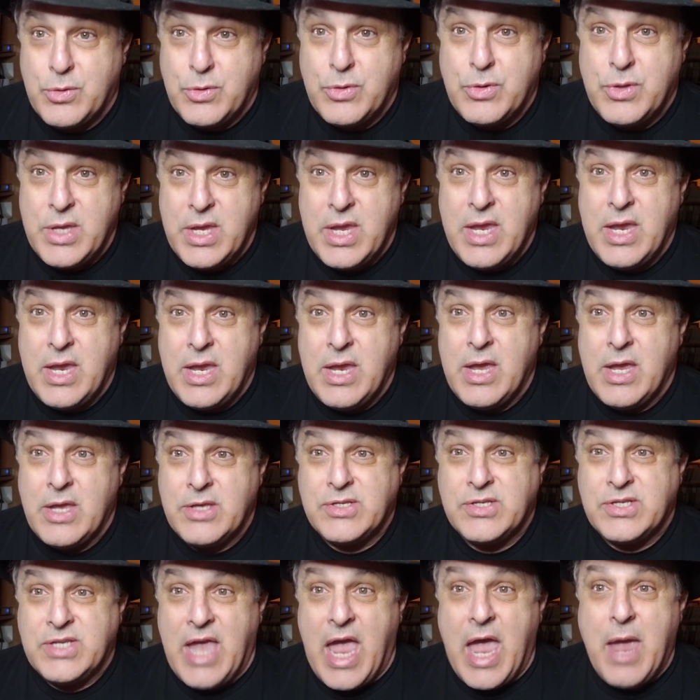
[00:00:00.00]
The
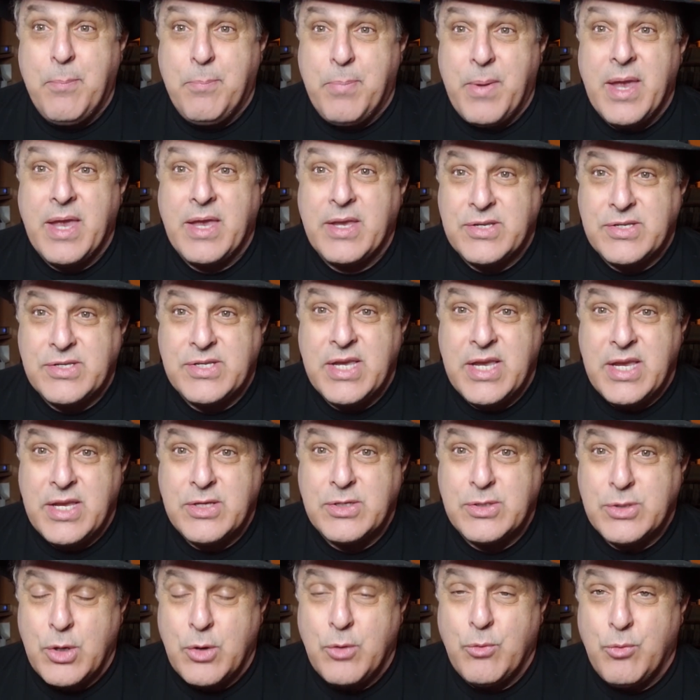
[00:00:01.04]
escaping
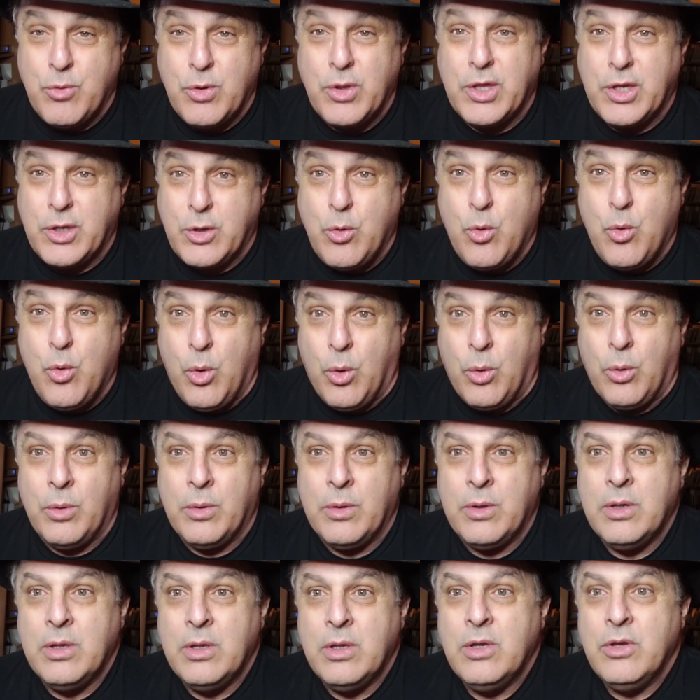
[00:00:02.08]
scenes are really cool.